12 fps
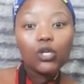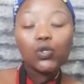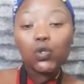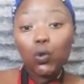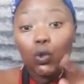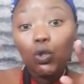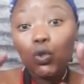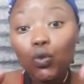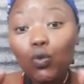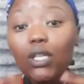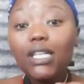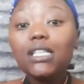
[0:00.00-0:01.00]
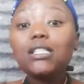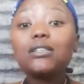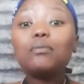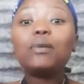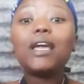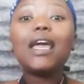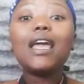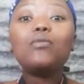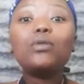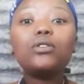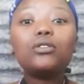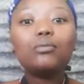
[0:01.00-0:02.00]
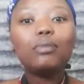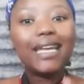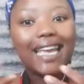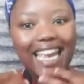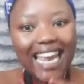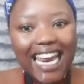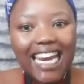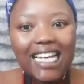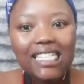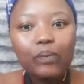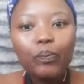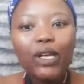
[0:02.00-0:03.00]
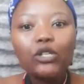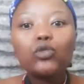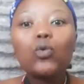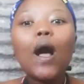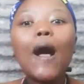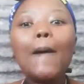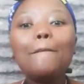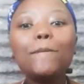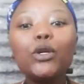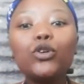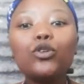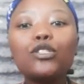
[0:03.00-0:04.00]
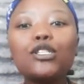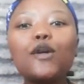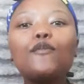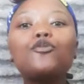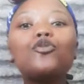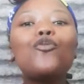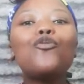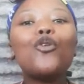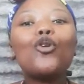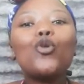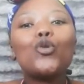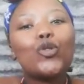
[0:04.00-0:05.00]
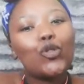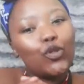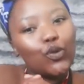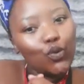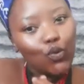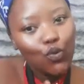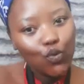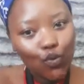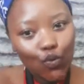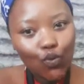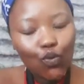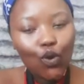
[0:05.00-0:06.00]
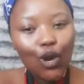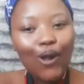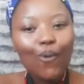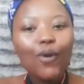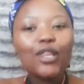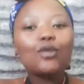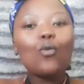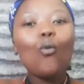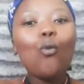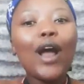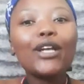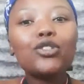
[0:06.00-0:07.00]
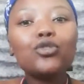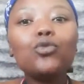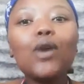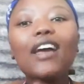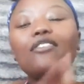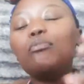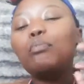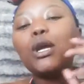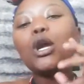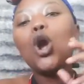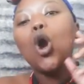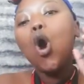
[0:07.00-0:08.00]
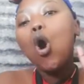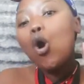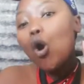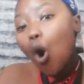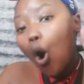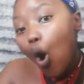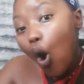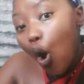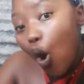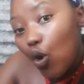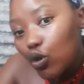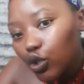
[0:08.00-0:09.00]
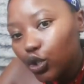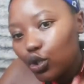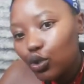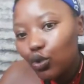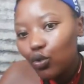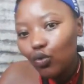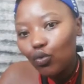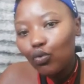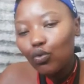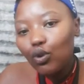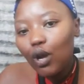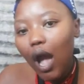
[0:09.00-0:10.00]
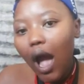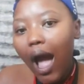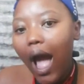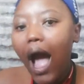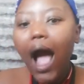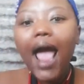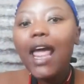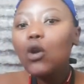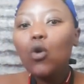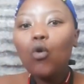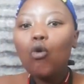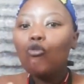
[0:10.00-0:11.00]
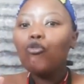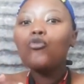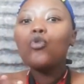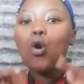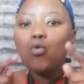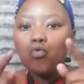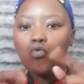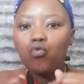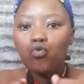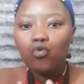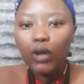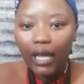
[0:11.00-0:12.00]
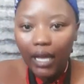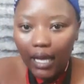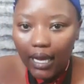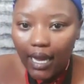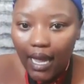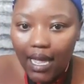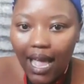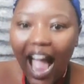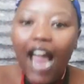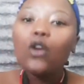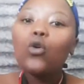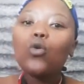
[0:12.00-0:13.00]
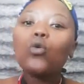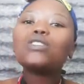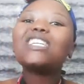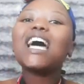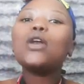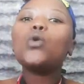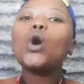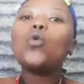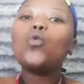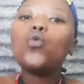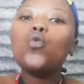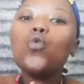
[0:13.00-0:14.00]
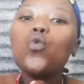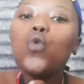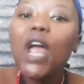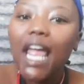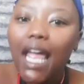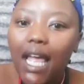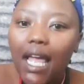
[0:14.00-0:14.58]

so you need to be able to be in a space to humble yourself to follow through with what you have been called to do I lokho kufunwa wuwe hayi lokho kuthandwa wuwe